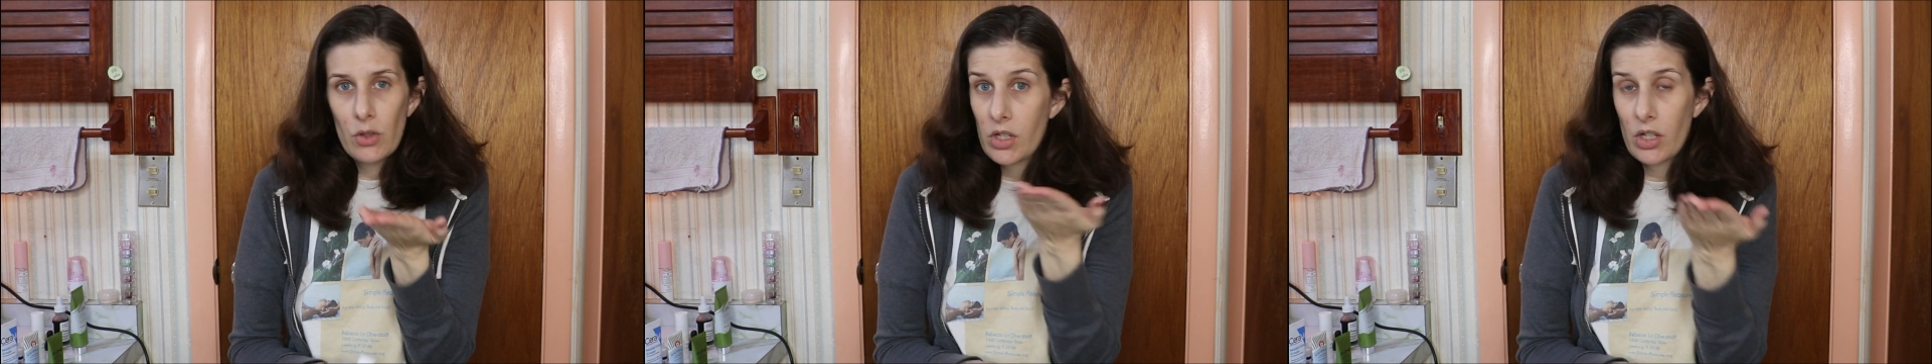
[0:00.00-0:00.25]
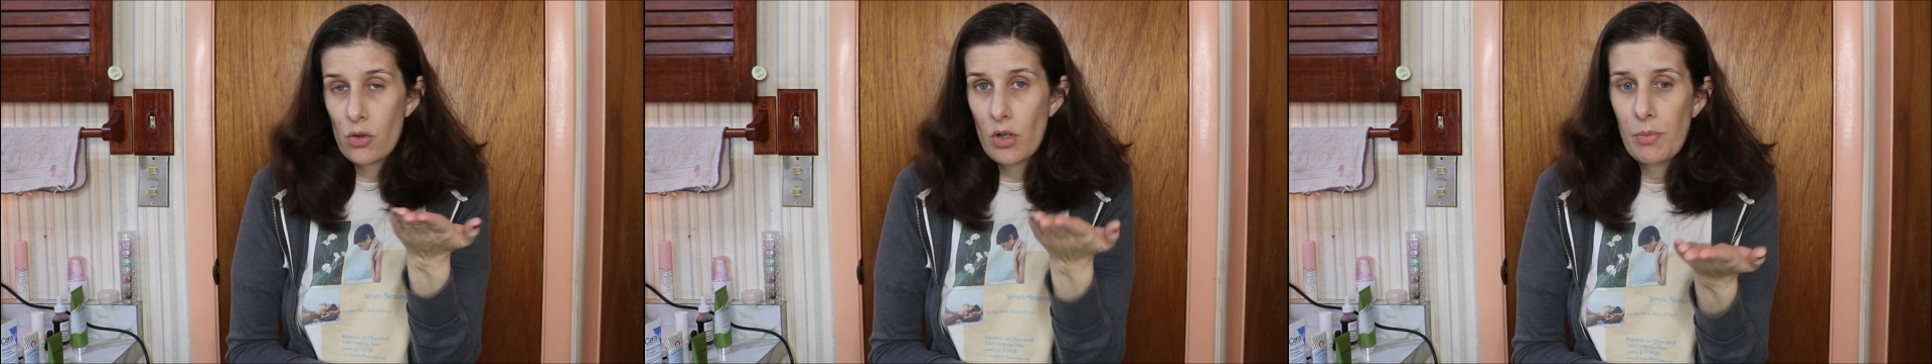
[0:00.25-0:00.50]
or
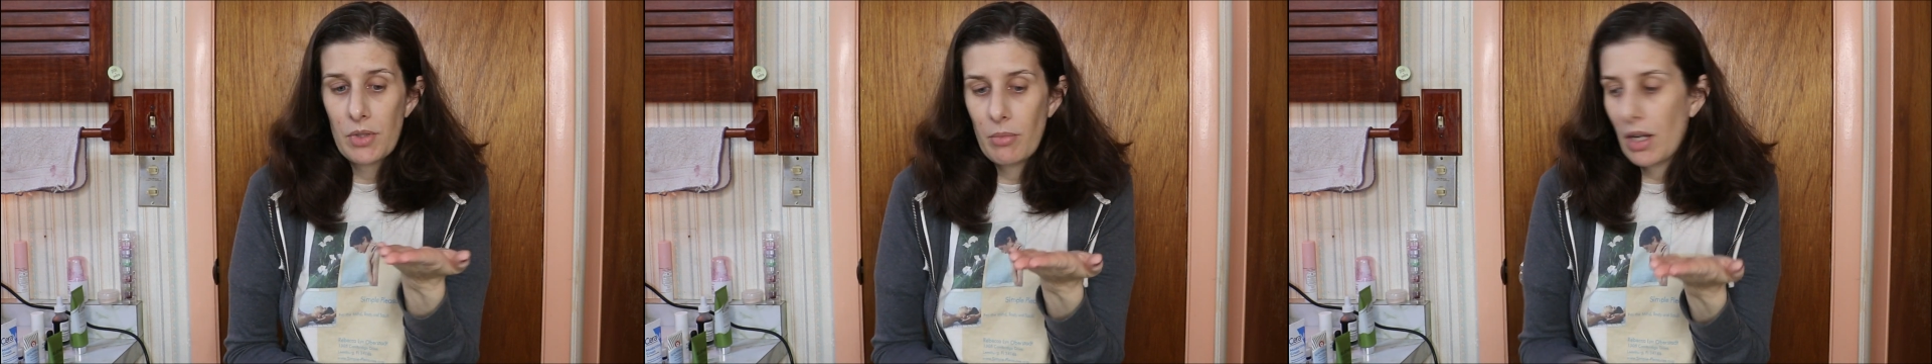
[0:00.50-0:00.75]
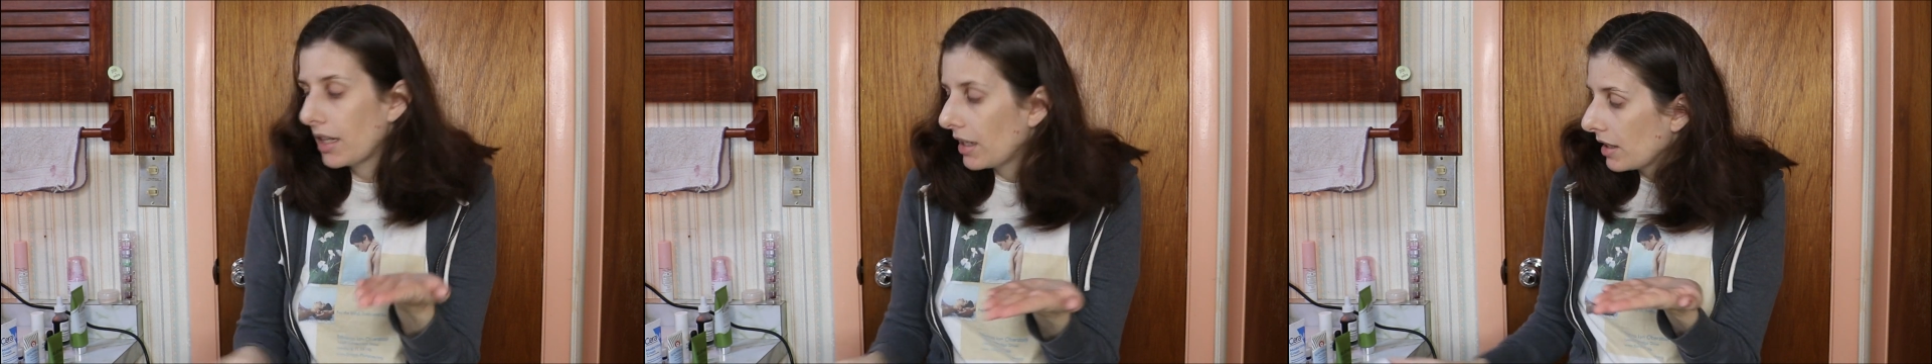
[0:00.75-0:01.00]
6 drops in
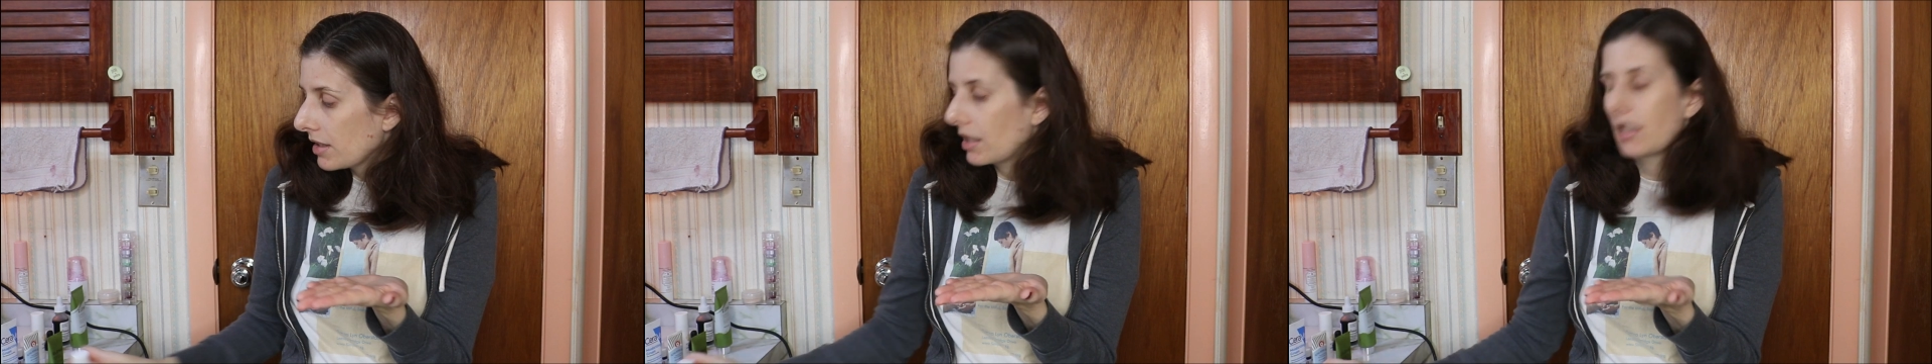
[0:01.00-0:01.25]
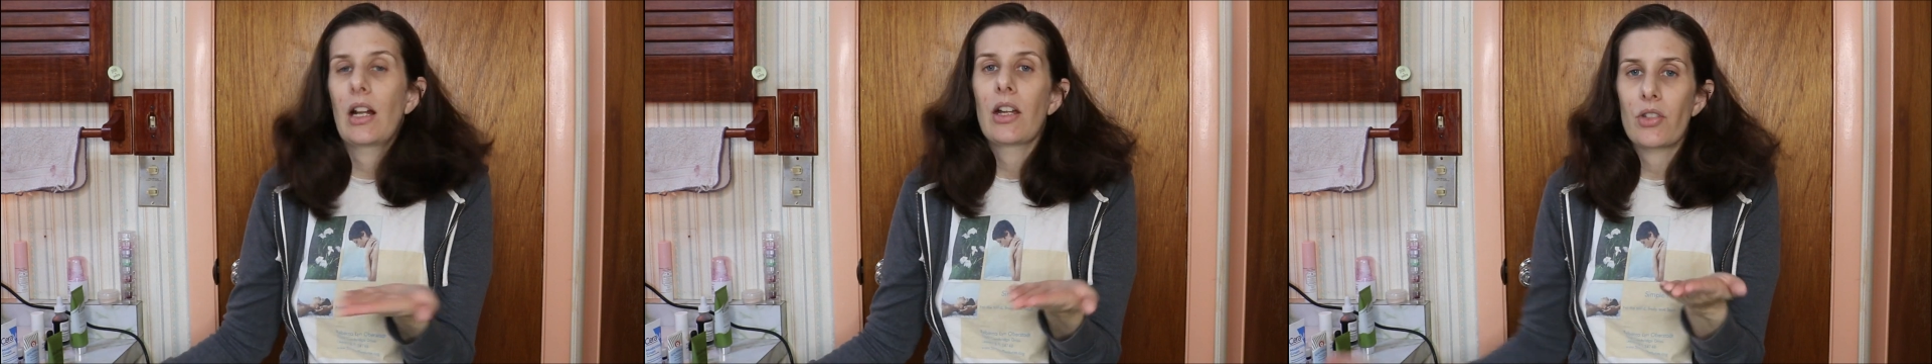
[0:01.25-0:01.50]
my hands,
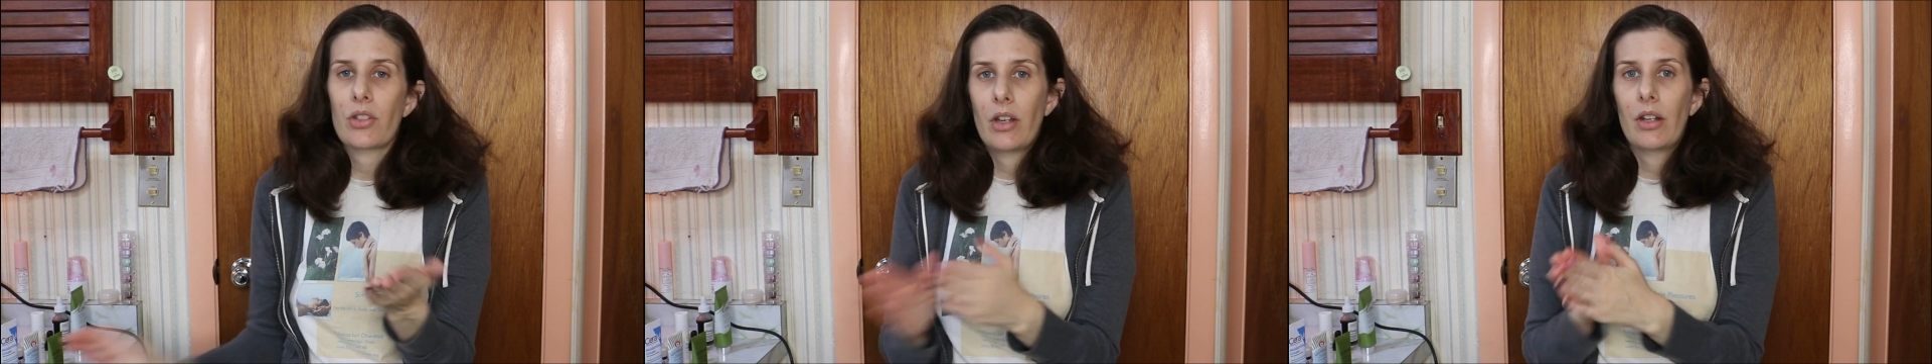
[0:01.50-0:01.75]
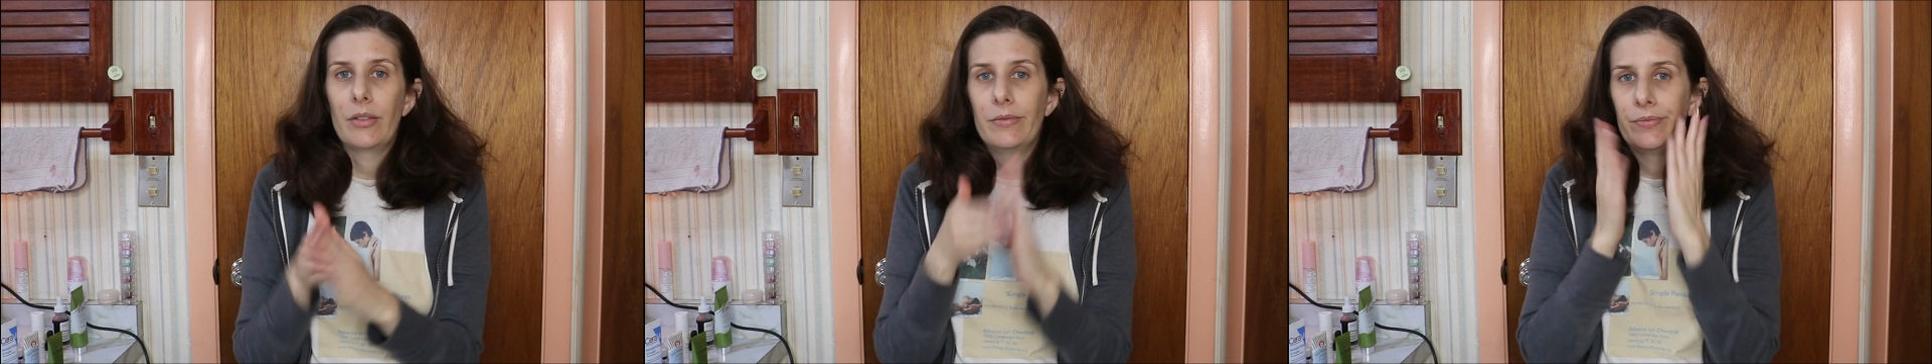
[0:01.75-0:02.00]
and then I just
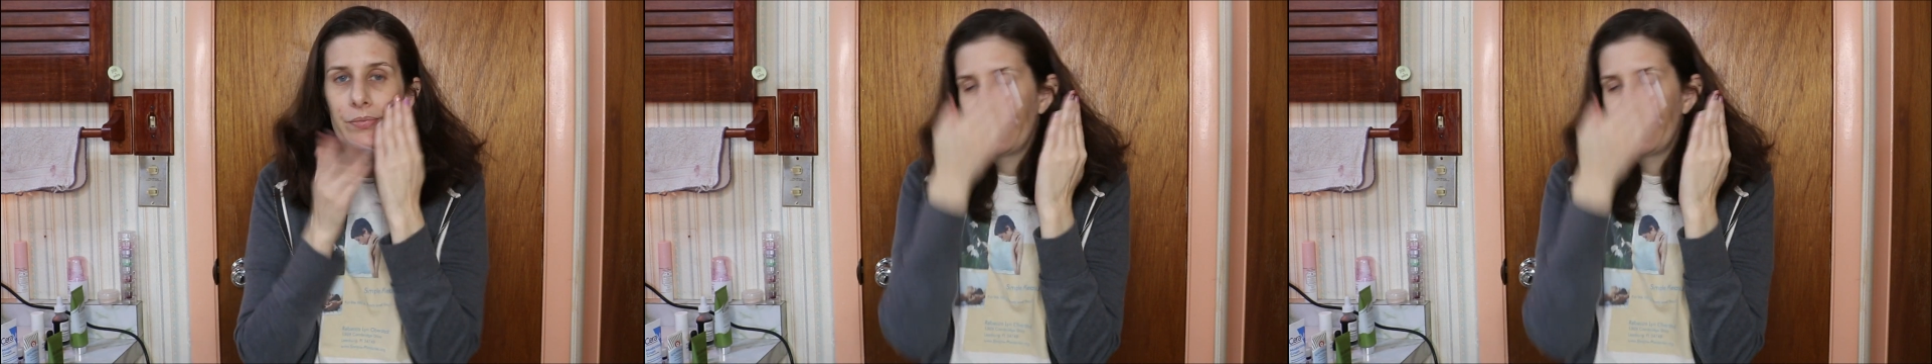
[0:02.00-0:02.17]
kind of,